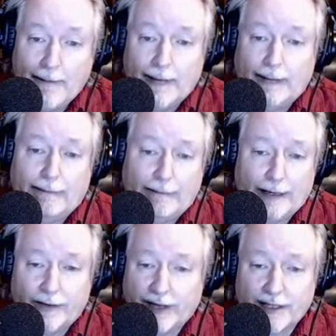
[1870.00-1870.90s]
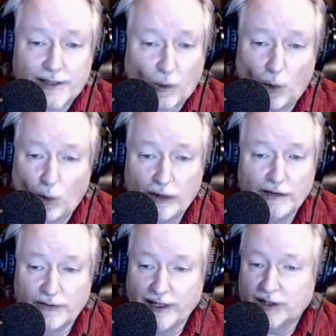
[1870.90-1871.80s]
They can say, well, what
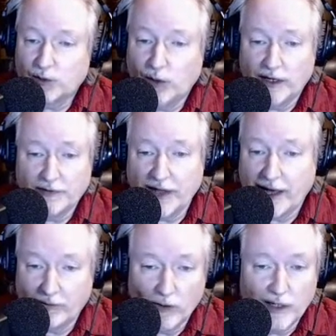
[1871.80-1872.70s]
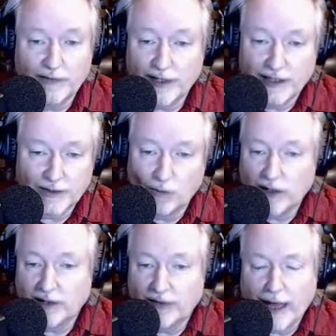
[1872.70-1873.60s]
if this, what if that, and what if this, and
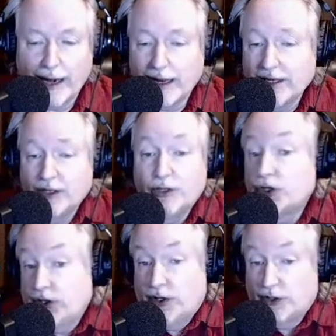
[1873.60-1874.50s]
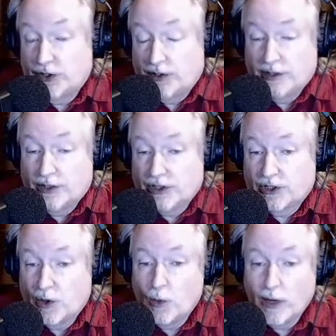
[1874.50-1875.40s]
what if that? And there's
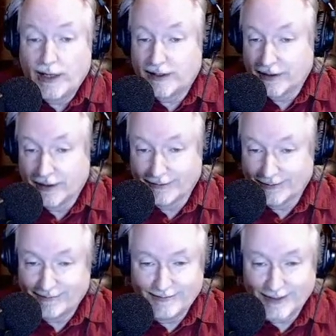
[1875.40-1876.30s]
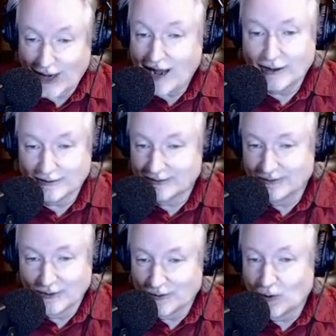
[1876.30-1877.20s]
just no way to out
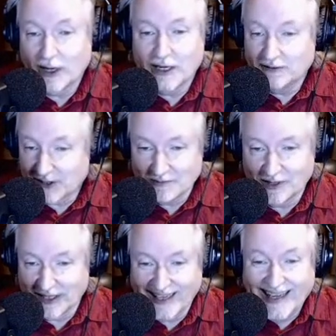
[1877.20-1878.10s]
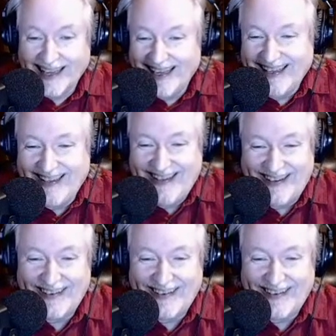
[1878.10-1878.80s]
what if somebody, you know.